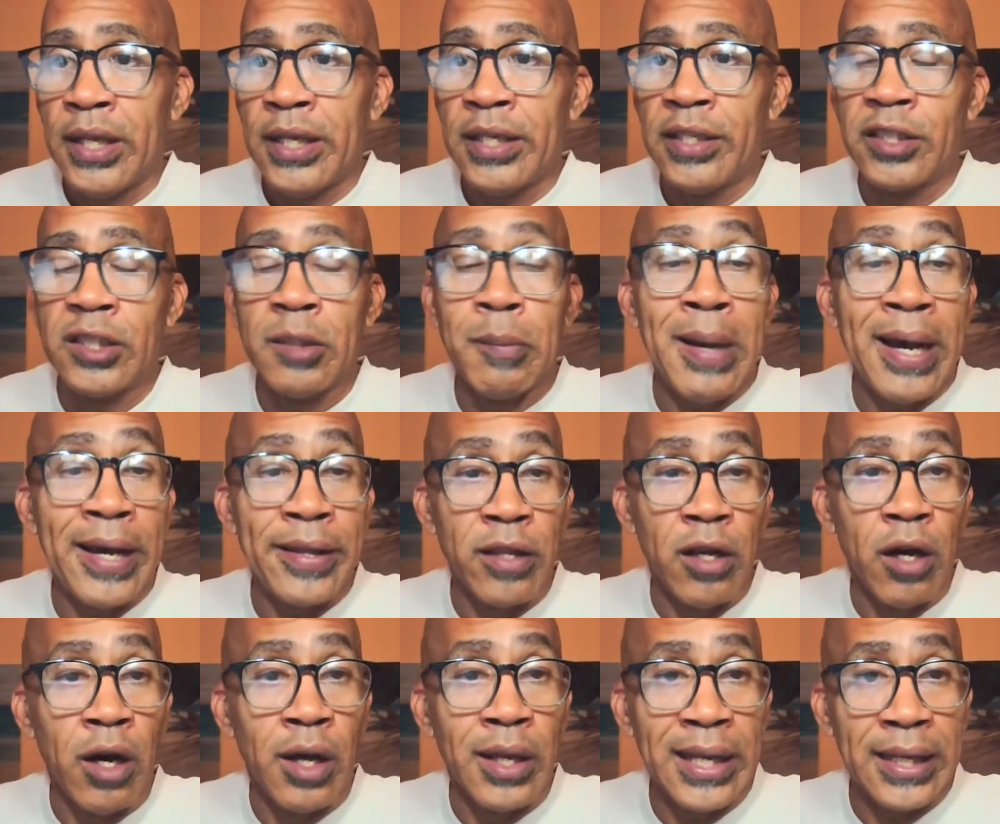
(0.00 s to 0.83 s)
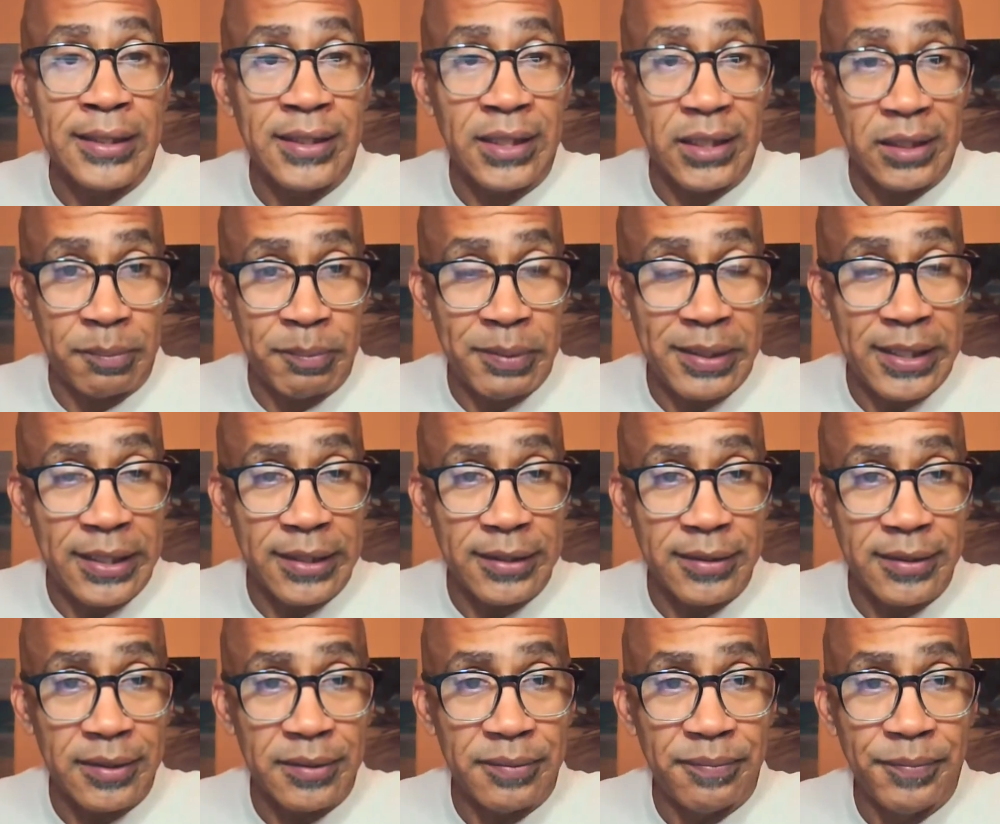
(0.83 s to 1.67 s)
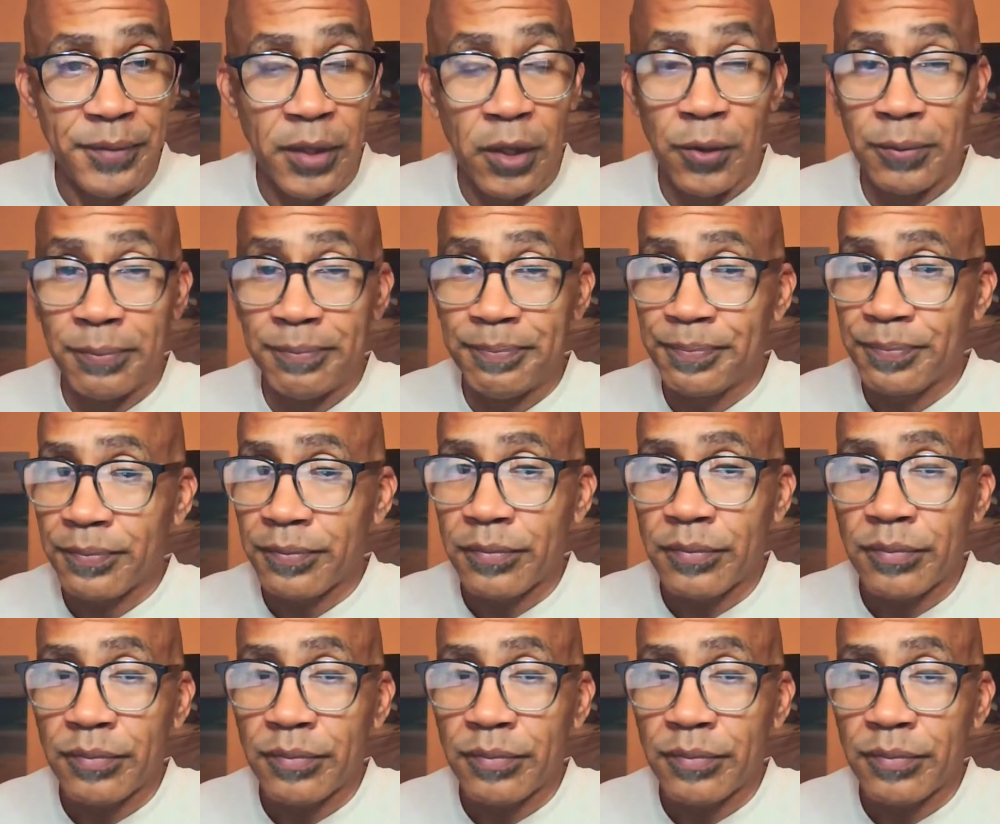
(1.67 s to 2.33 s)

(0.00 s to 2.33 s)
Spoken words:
is to buy the All Access Pass. No,